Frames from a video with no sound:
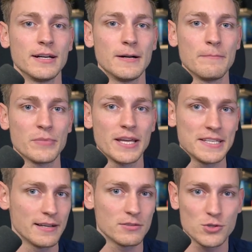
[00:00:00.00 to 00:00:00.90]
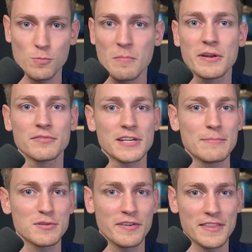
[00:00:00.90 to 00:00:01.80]
And yeah, took me a bit of
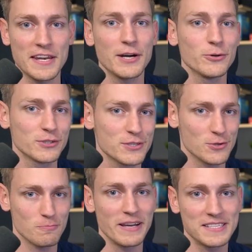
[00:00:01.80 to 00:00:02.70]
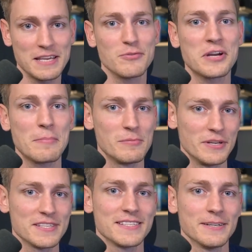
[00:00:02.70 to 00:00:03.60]
time to figure that out, so it might save you a couple
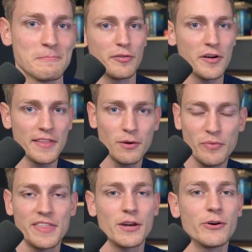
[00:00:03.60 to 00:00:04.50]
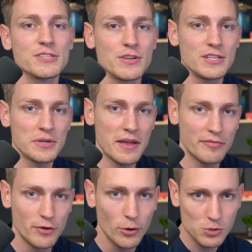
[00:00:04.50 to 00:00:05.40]
minutes here. Further, we then also need to
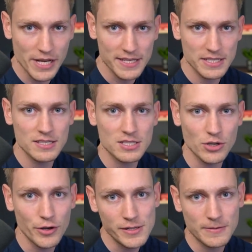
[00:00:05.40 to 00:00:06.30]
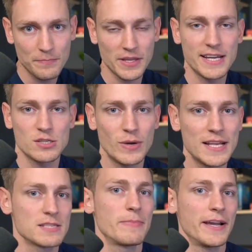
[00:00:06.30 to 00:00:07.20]
have Node.js installed, as
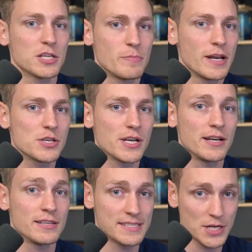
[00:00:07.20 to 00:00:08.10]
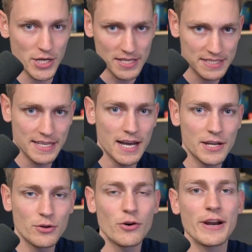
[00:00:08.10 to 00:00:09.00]
well as a package manager such as
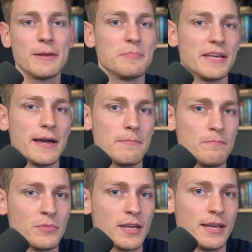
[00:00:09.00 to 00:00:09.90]
Yarn or NPM.